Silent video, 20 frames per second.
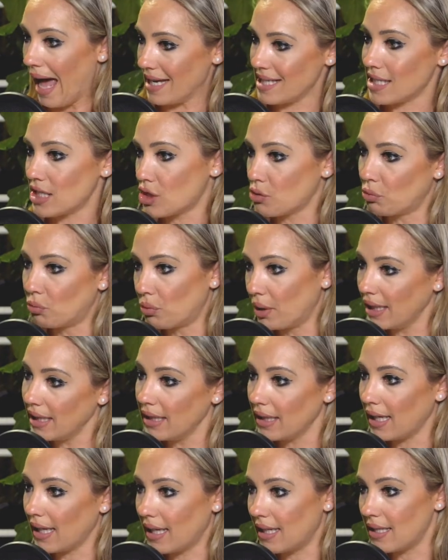ice
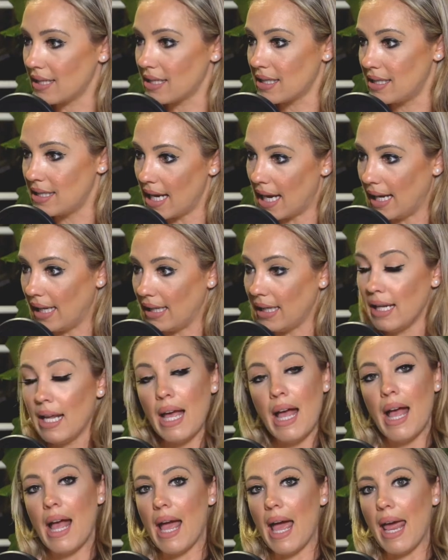rink is done
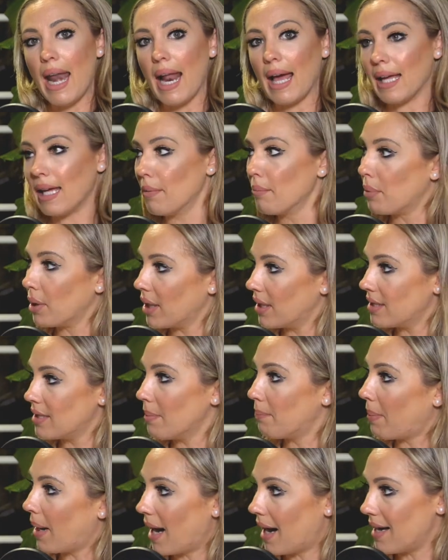and I can put a
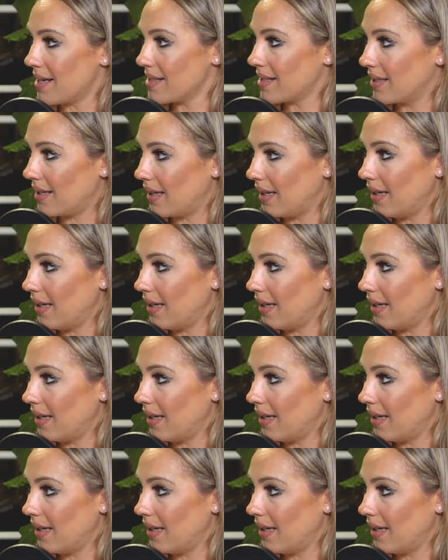deposit